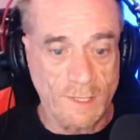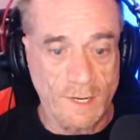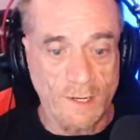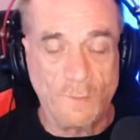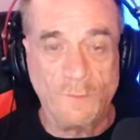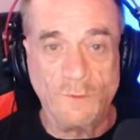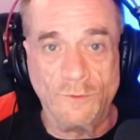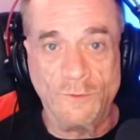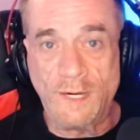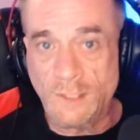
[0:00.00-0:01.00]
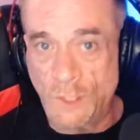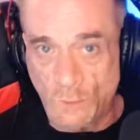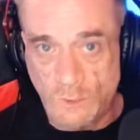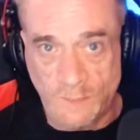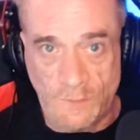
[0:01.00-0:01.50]
and I hope you do not
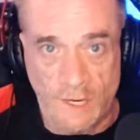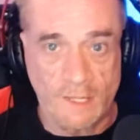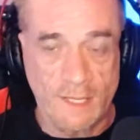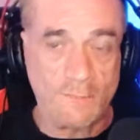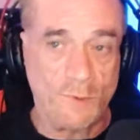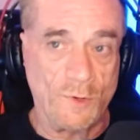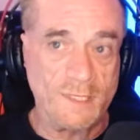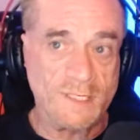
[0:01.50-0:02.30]
know someone at that point.